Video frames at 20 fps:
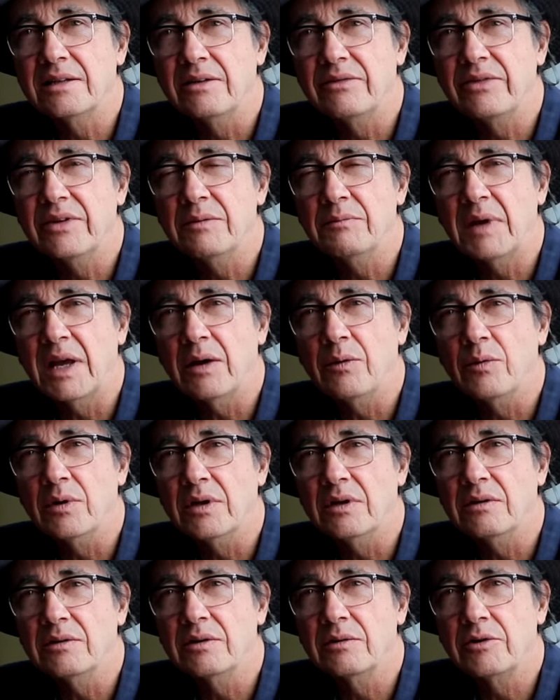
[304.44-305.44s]
The female
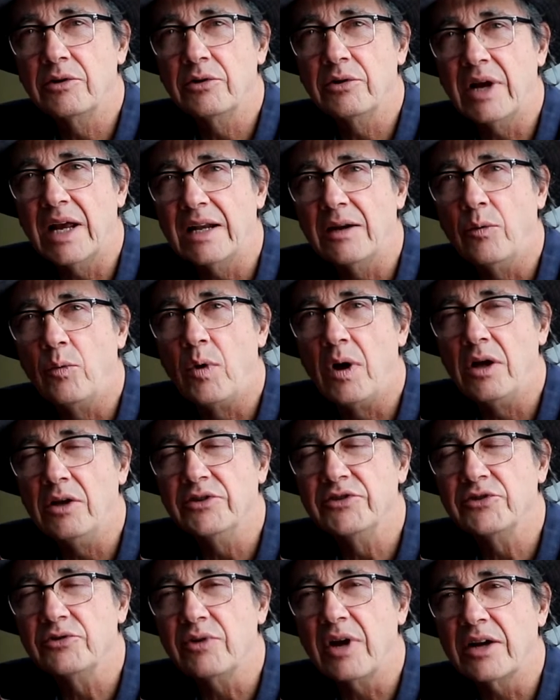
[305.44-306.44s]
will create a wall
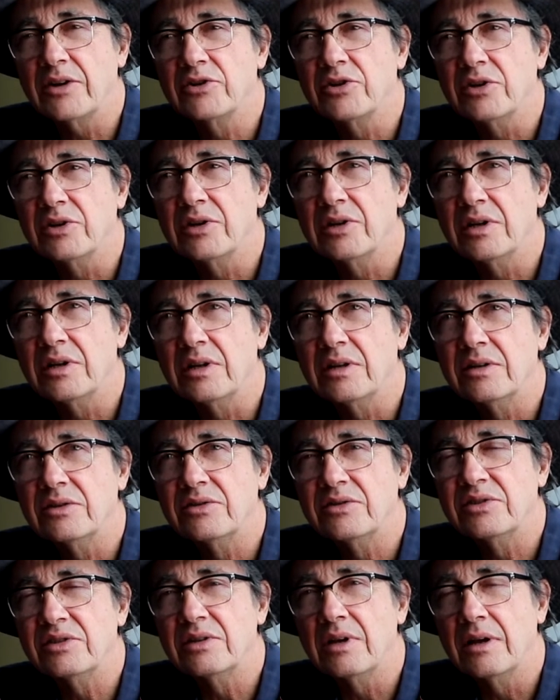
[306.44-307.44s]
structure to
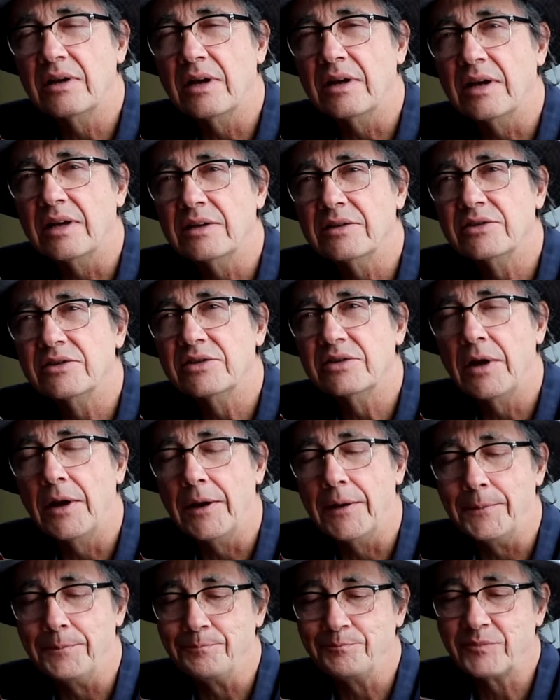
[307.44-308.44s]
uh,
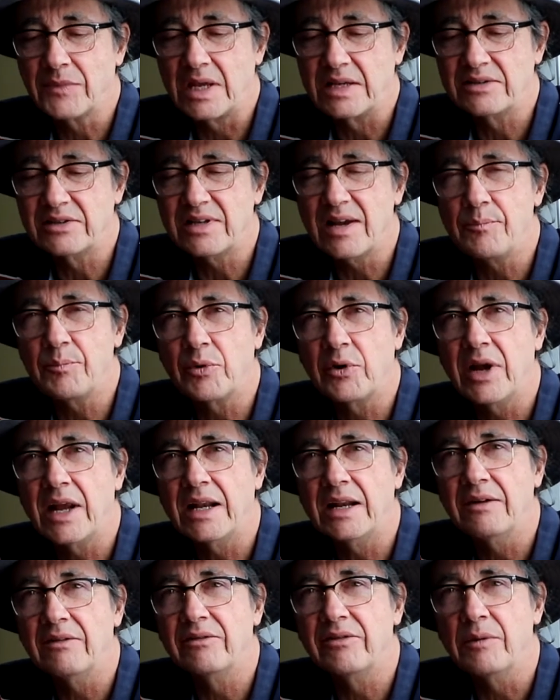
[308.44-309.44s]
um,
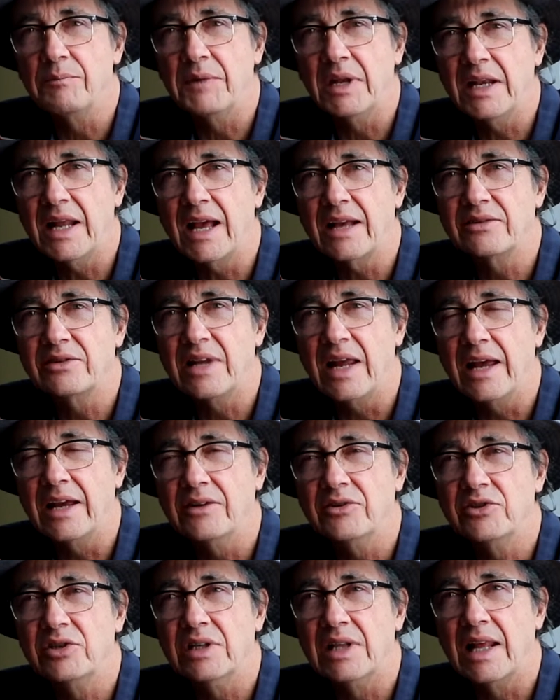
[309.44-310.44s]
separate it from the next
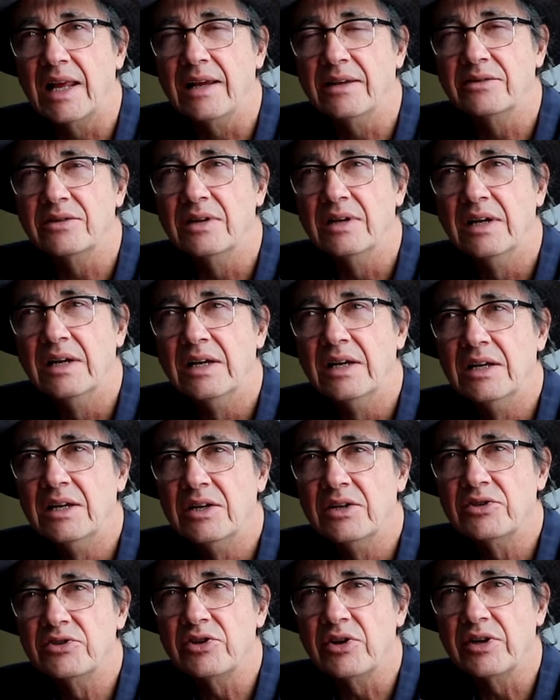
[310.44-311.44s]
egg she lays.
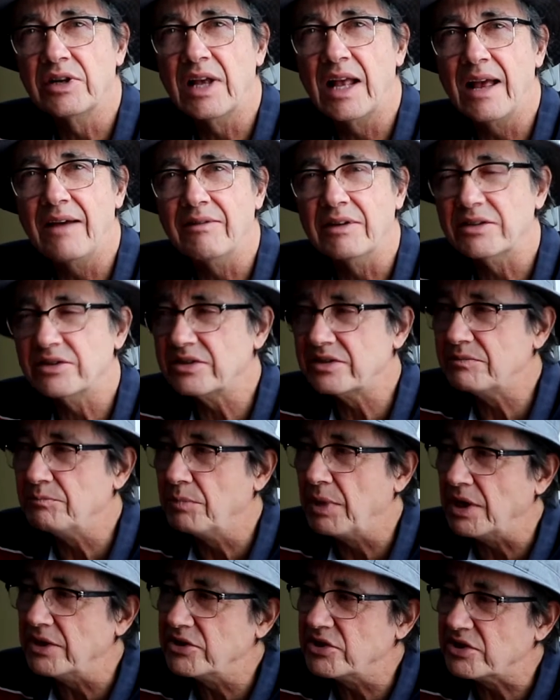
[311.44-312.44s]
So you'll have a
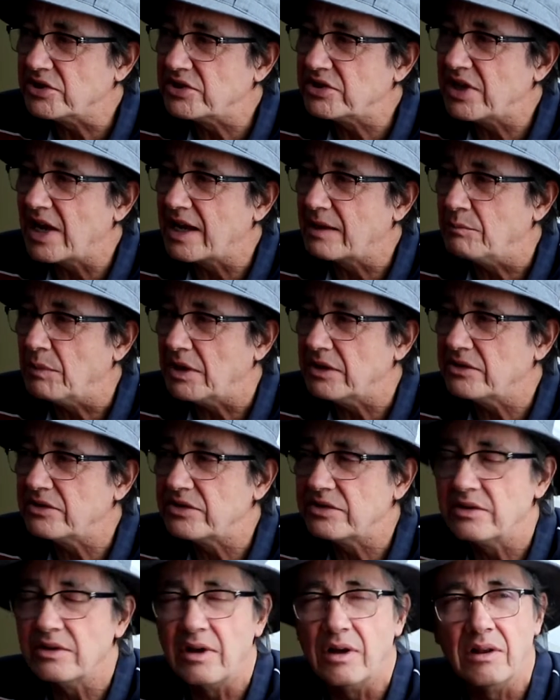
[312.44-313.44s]
bunch of
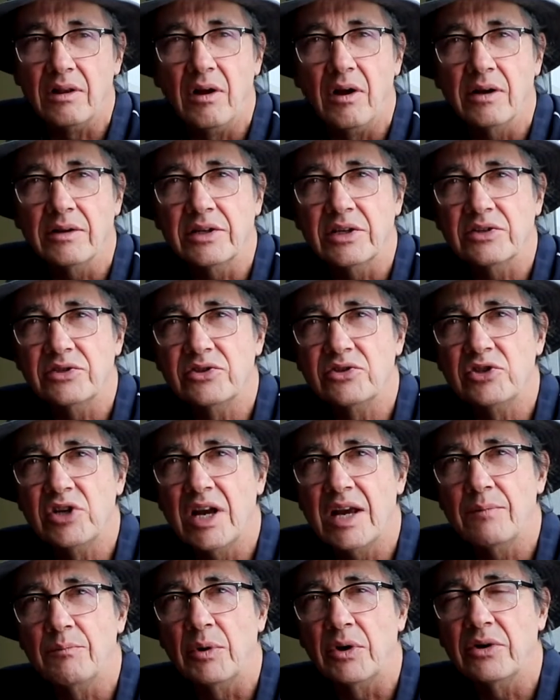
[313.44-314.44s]
segments along these
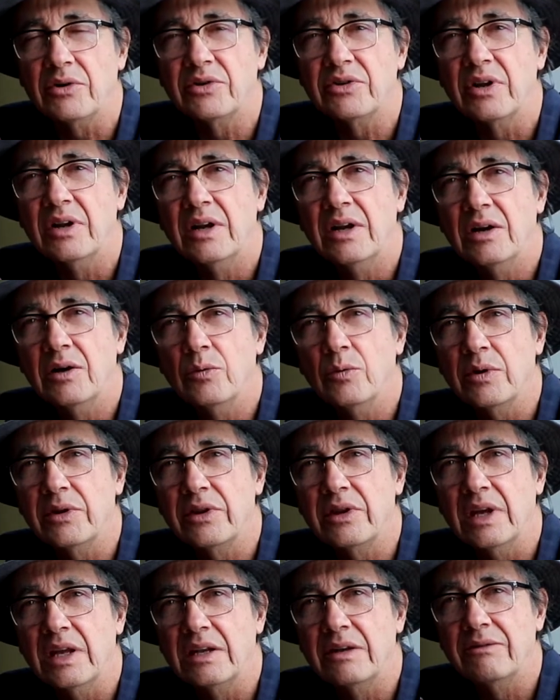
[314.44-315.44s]
chambers
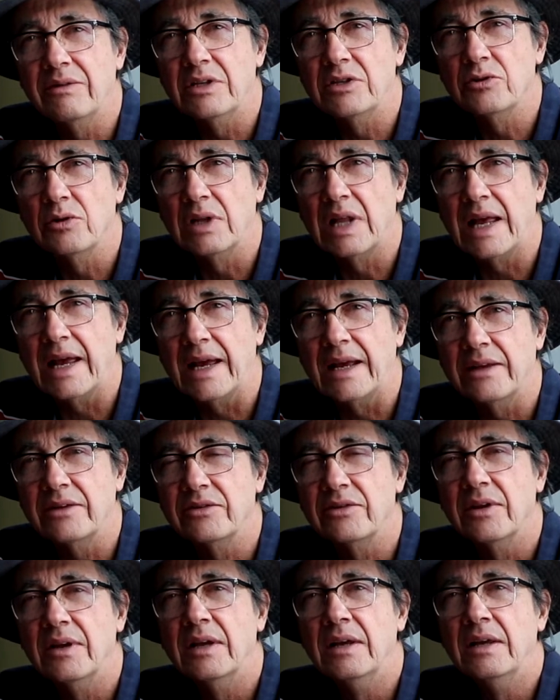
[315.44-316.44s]
with individual
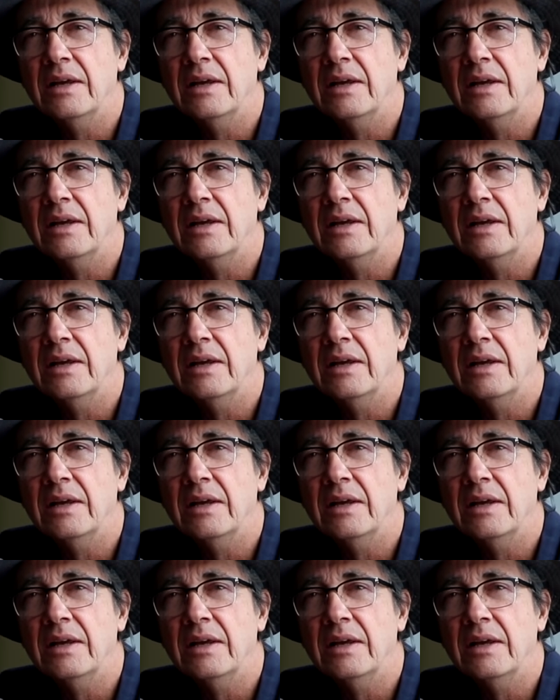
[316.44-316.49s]
eggs